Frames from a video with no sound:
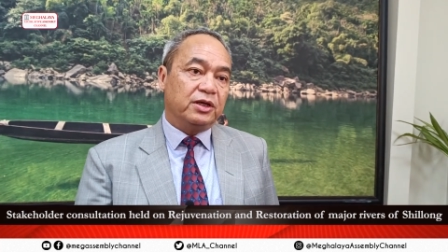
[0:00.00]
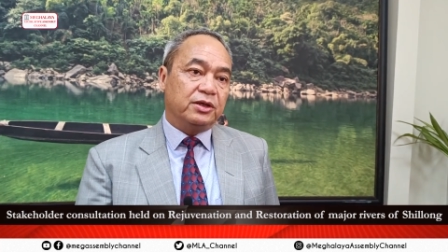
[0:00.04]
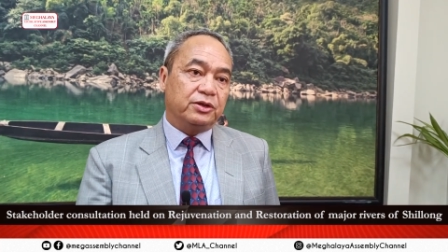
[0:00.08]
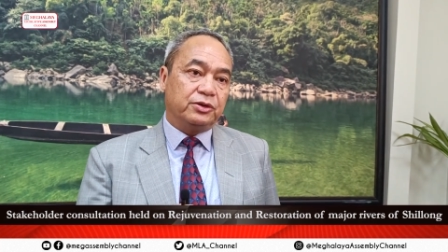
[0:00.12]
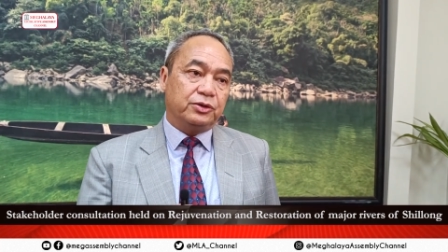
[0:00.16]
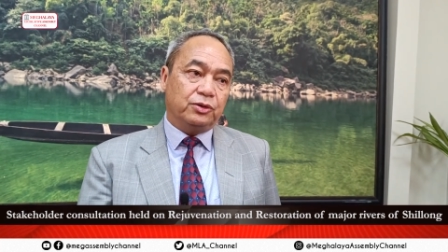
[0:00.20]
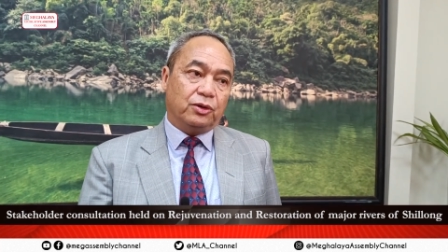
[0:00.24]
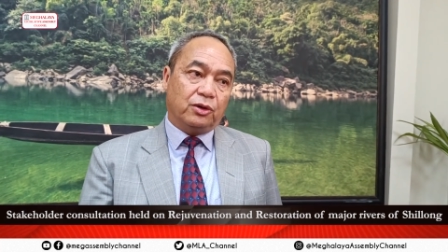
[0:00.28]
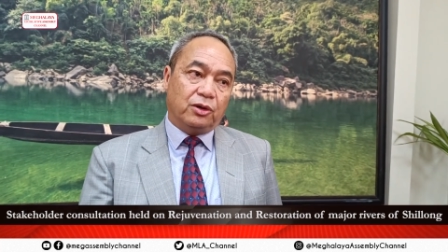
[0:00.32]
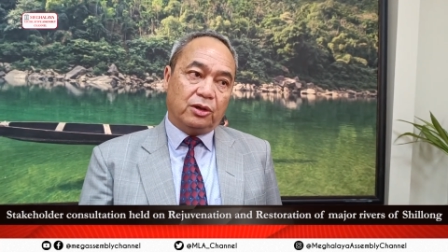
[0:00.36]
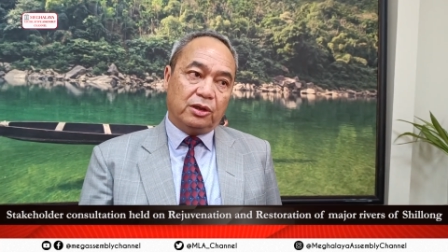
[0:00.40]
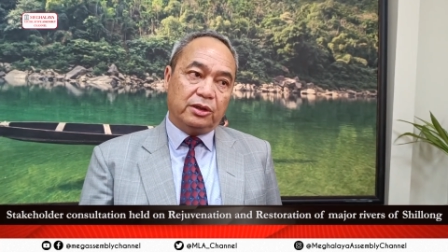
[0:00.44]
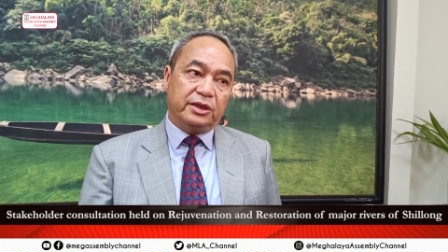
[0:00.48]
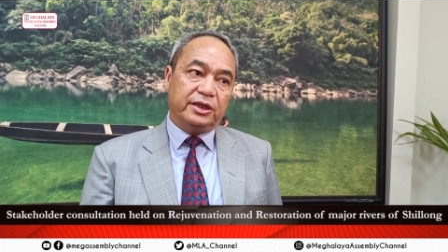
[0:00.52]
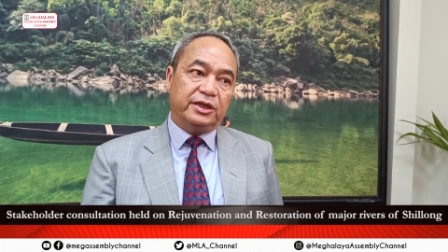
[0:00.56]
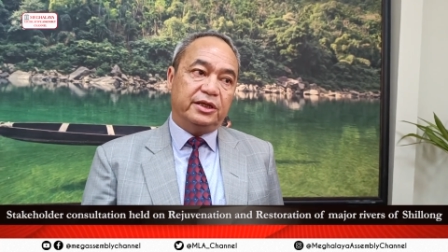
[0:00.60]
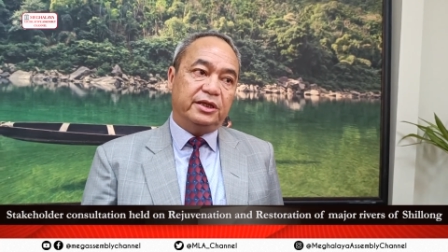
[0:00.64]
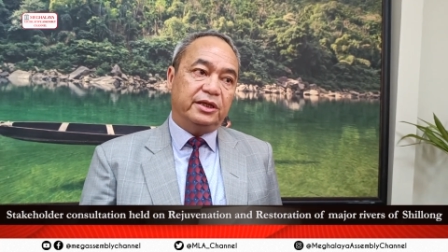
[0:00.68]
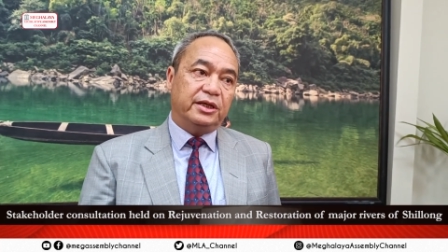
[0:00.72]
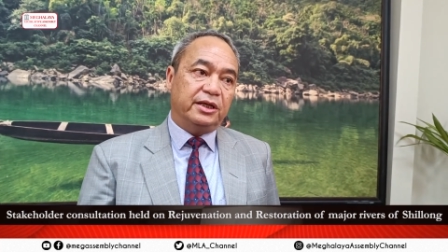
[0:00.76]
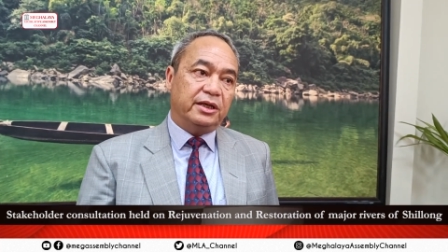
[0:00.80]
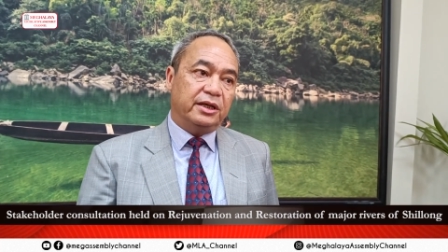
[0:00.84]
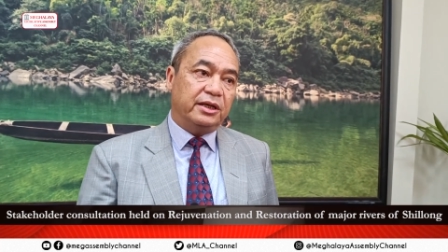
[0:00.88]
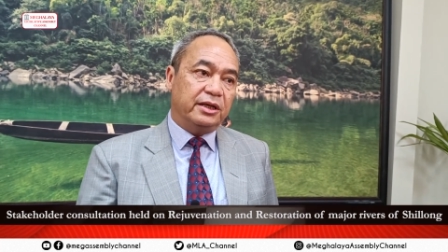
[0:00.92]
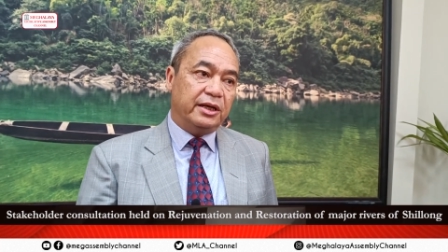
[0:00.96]
to all
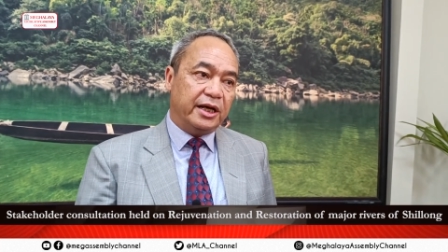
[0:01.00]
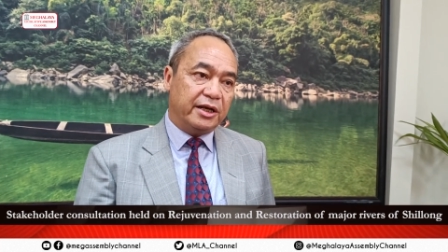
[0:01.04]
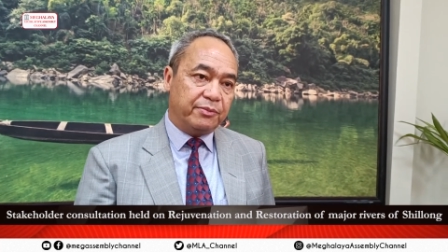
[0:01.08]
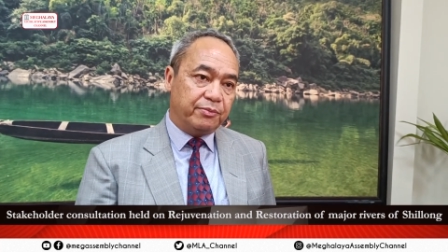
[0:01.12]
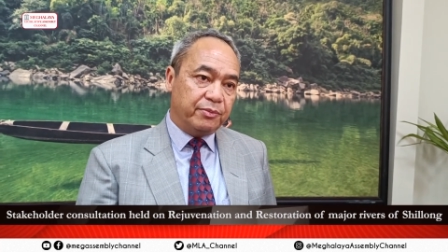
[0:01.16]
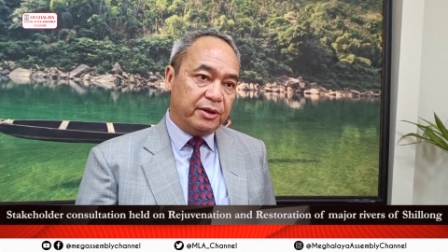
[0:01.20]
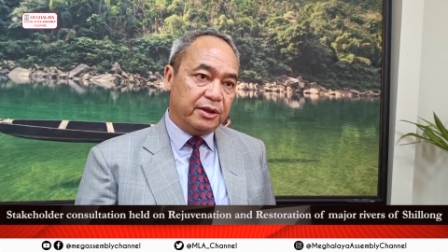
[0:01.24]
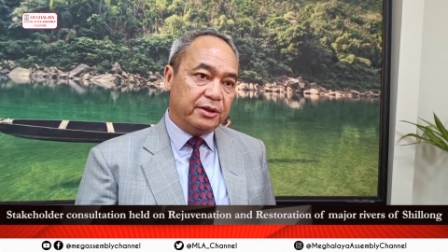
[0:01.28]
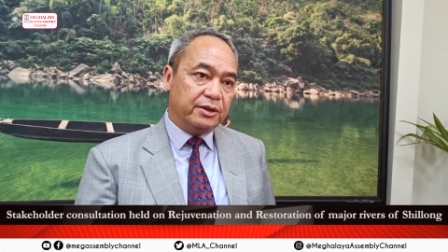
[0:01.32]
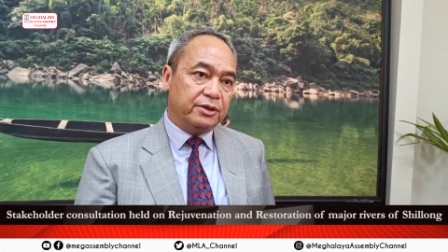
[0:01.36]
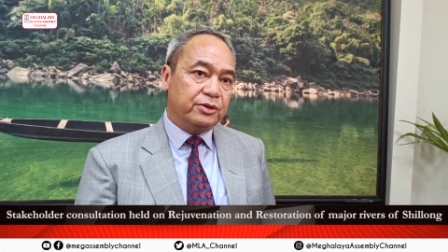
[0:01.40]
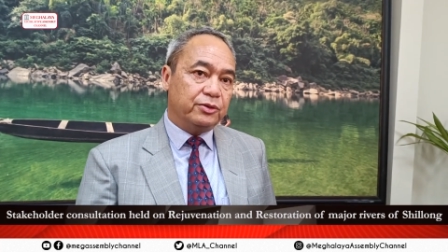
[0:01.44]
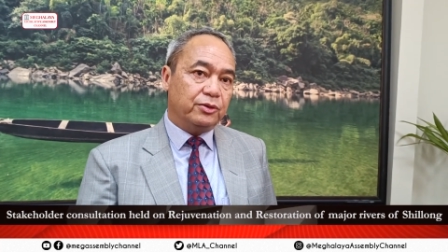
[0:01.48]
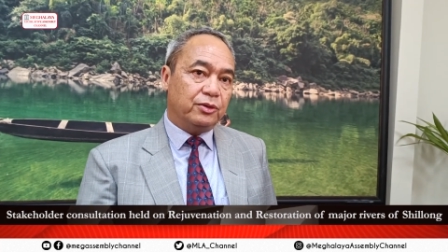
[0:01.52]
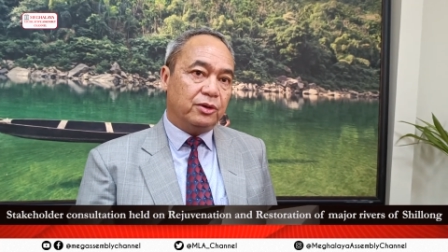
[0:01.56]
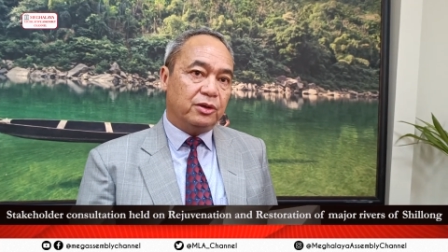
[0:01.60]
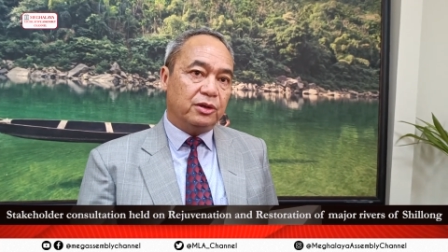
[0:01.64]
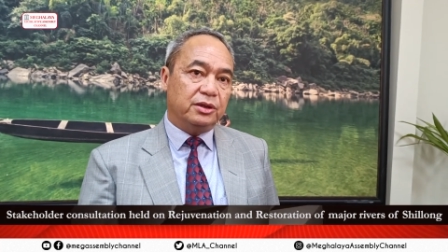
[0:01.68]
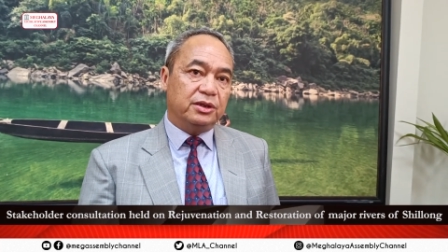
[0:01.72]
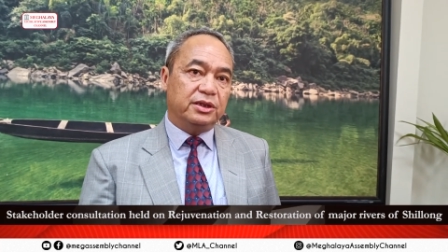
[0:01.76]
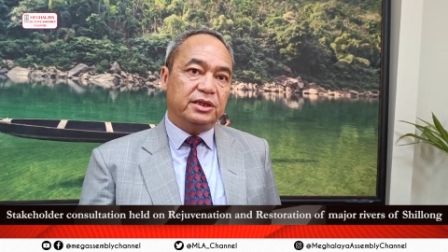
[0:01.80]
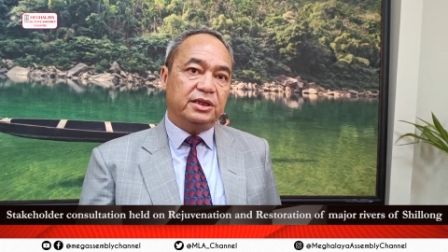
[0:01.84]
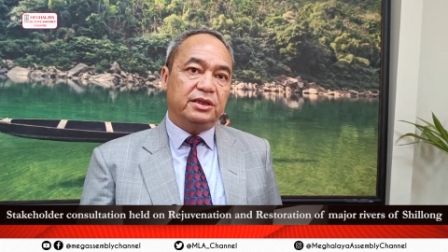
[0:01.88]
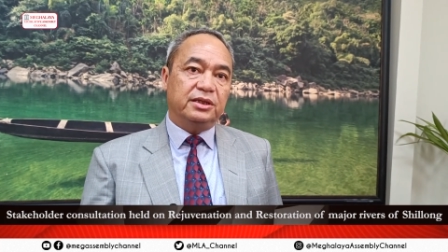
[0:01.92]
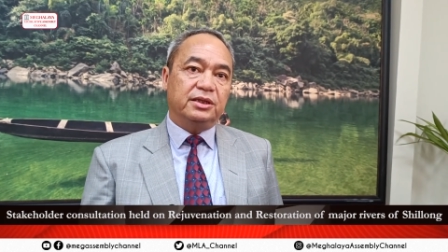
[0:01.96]
the headmen, to all
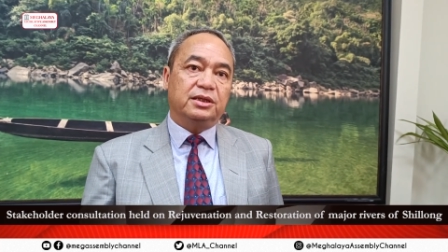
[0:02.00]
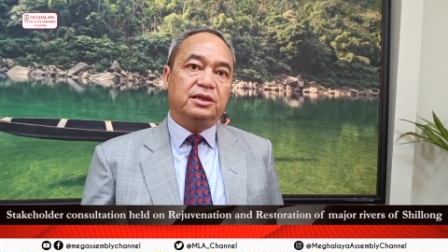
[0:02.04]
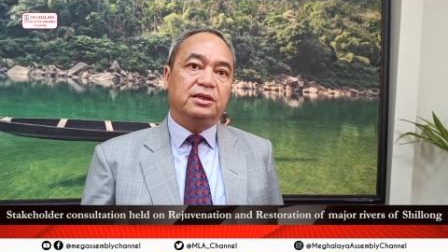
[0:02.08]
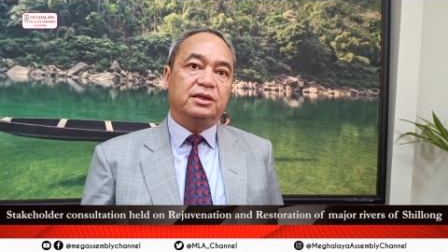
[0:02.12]
the